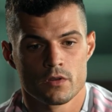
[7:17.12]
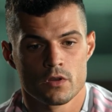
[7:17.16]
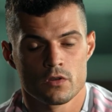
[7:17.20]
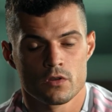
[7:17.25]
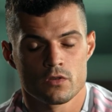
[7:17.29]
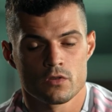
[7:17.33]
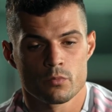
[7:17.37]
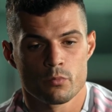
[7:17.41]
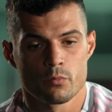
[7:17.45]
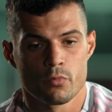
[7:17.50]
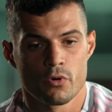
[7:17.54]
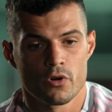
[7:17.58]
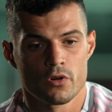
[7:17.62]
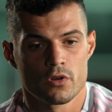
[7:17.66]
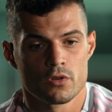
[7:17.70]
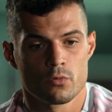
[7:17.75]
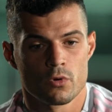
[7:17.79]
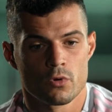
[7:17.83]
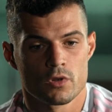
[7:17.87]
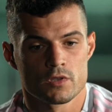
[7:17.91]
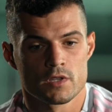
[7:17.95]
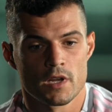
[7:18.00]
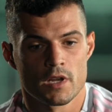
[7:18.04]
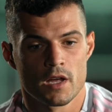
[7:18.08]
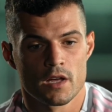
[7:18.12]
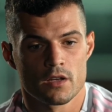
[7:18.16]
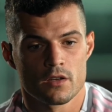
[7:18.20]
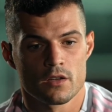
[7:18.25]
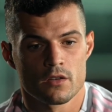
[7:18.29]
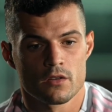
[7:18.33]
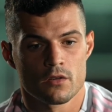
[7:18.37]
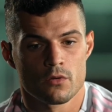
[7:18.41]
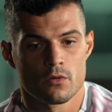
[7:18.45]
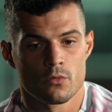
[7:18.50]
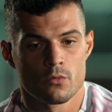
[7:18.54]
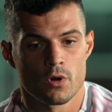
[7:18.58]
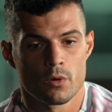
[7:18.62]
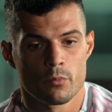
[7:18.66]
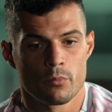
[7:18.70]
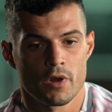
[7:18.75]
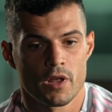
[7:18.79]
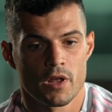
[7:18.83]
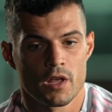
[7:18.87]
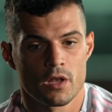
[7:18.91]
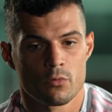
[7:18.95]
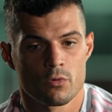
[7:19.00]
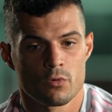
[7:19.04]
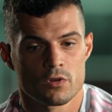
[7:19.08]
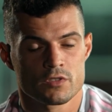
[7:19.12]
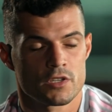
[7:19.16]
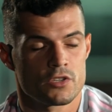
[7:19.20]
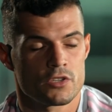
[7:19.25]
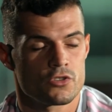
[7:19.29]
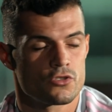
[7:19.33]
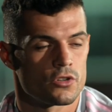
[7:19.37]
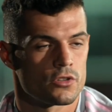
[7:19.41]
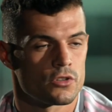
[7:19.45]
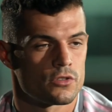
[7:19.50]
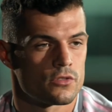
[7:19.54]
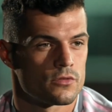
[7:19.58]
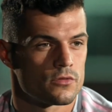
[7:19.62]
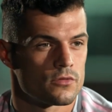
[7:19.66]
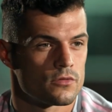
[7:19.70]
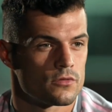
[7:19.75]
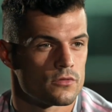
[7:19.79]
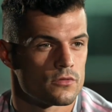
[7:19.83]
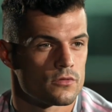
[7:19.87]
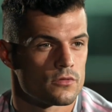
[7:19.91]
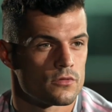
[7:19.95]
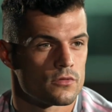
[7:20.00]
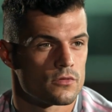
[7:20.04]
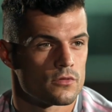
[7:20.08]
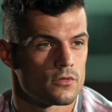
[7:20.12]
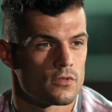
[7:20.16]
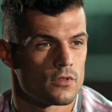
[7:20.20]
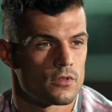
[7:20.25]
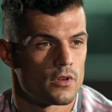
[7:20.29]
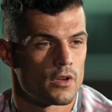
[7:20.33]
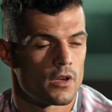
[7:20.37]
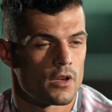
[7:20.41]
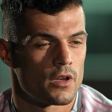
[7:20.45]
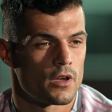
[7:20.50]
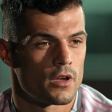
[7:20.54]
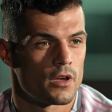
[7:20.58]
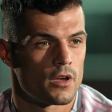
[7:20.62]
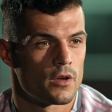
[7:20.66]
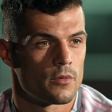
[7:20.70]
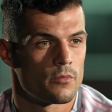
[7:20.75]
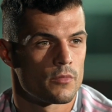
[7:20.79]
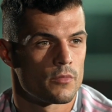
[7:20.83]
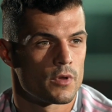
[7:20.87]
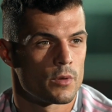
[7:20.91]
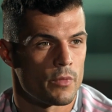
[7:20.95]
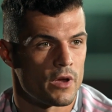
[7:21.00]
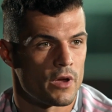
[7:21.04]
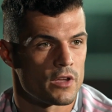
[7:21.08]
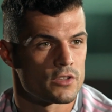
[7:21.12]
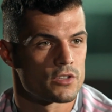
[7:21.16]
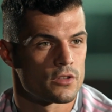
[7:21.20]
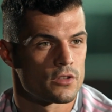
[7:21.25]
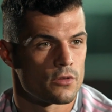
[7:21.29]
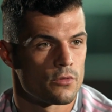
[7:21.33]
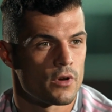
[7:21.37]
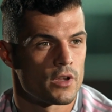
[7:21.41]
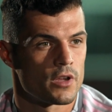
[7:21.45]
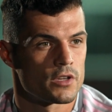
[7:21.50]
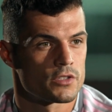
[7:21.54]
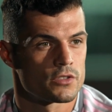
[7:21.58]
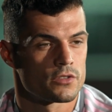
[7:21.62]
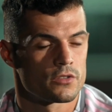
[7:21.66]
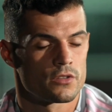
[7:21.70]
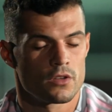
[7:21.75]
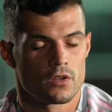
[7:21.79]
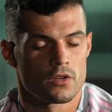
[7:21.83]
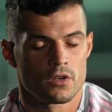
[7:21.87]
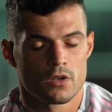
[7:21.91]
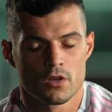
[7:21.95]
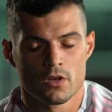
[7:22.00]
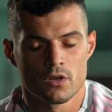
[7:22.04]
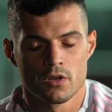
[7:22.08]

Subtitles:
This period was like one player was injured in my generation